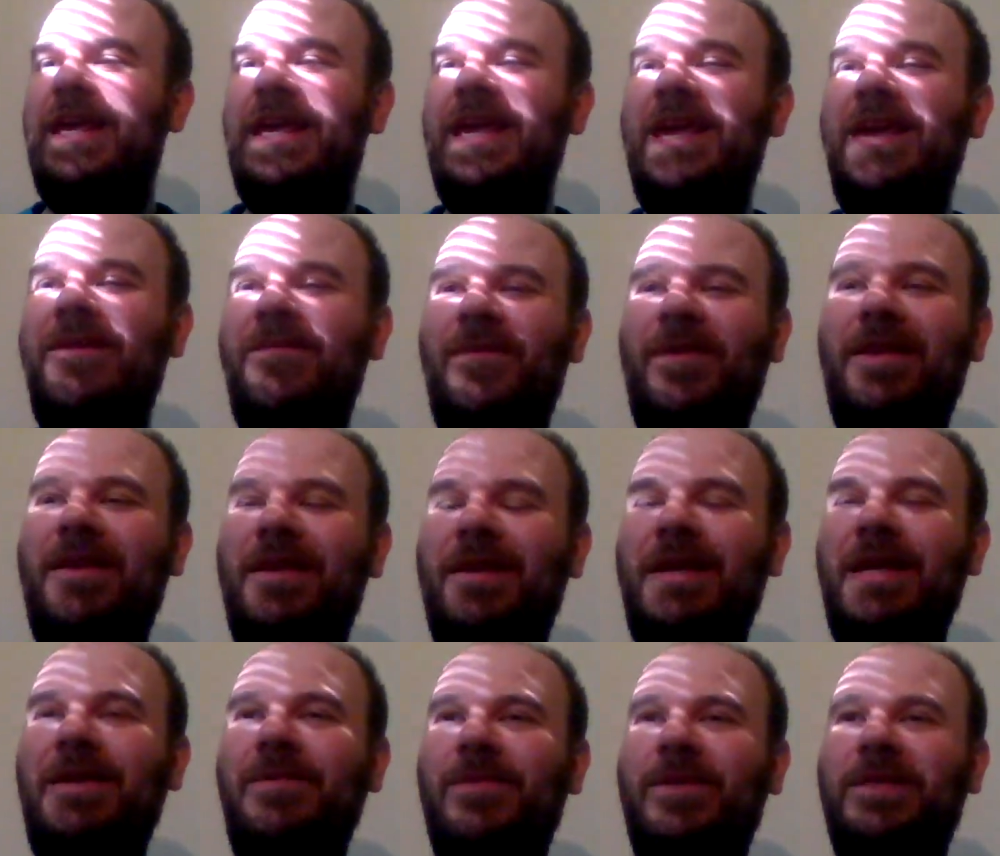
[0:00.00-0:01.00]
Even
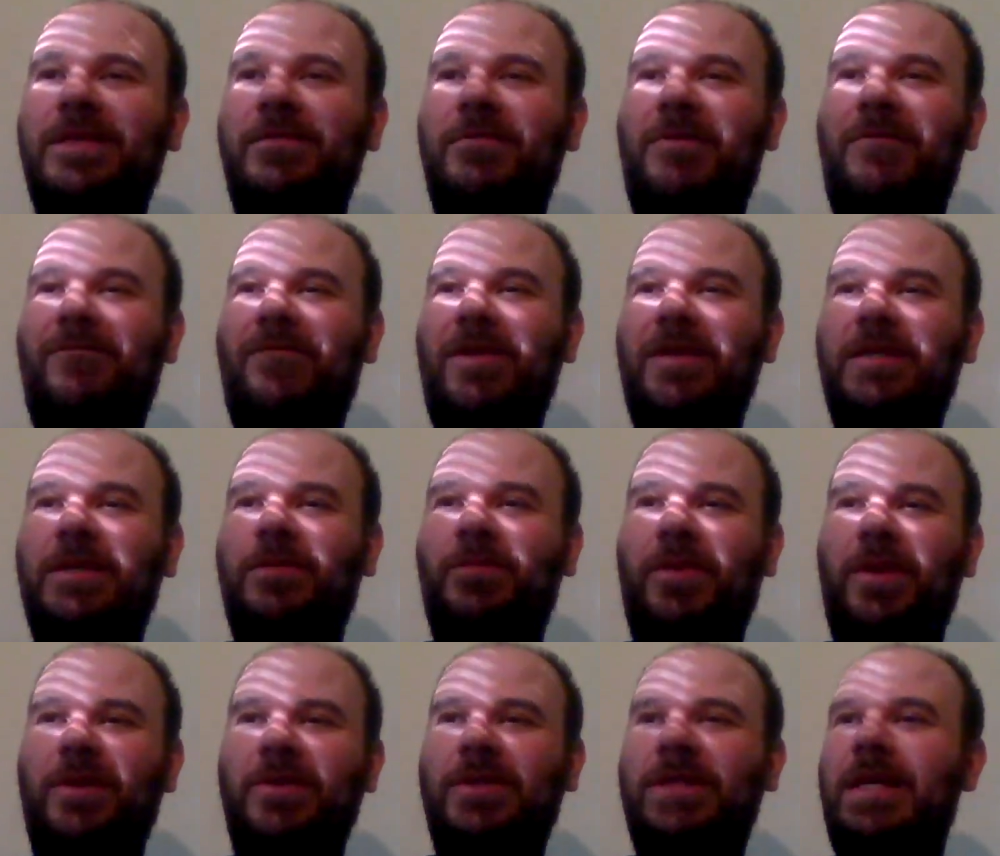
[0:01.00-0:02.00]
even some defensive
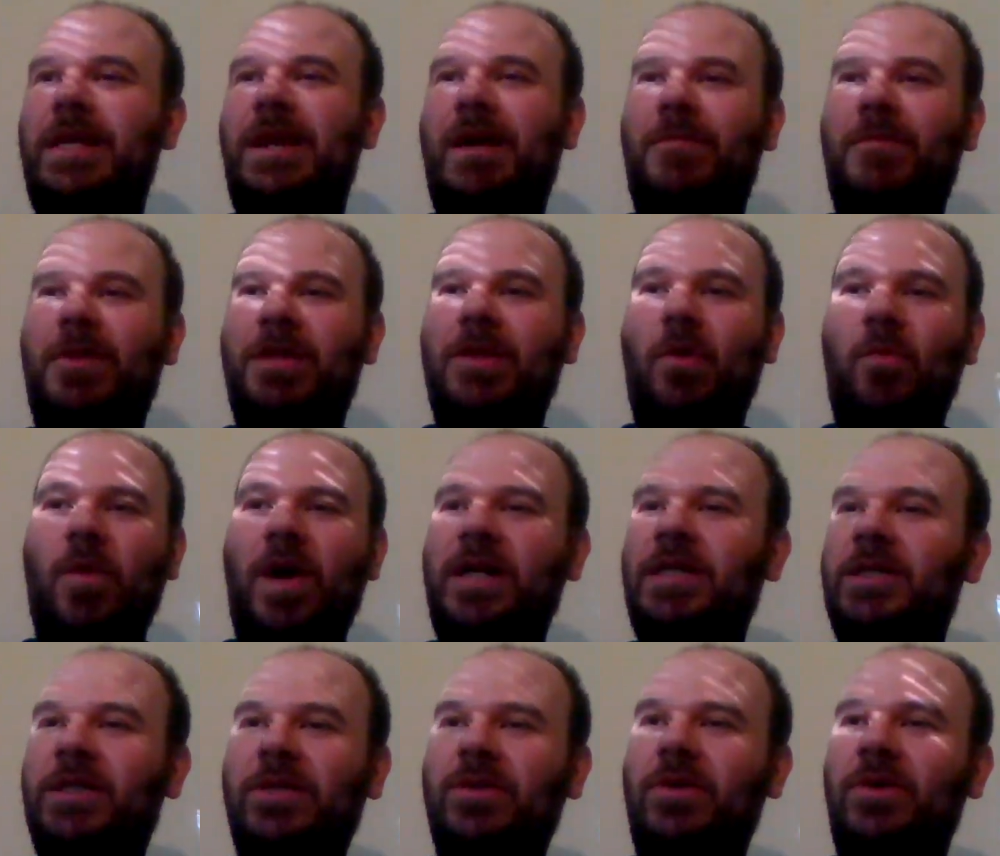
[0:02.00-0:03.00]
players did not make the
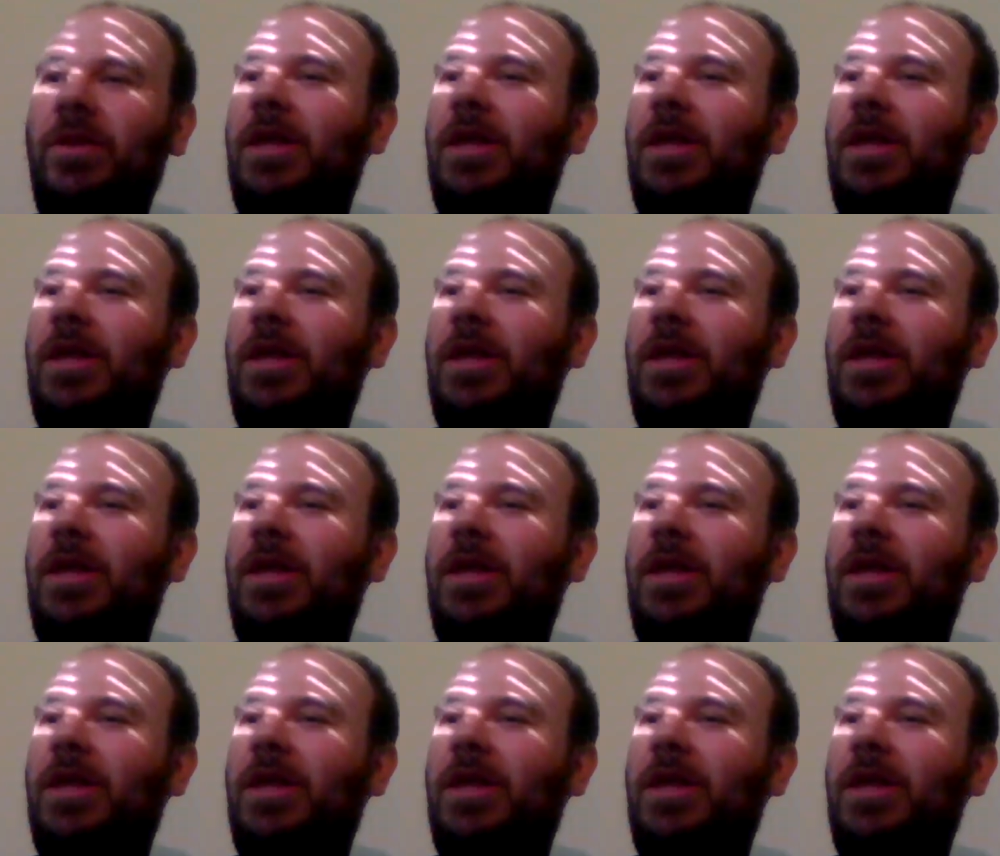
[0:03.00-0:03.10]
roster,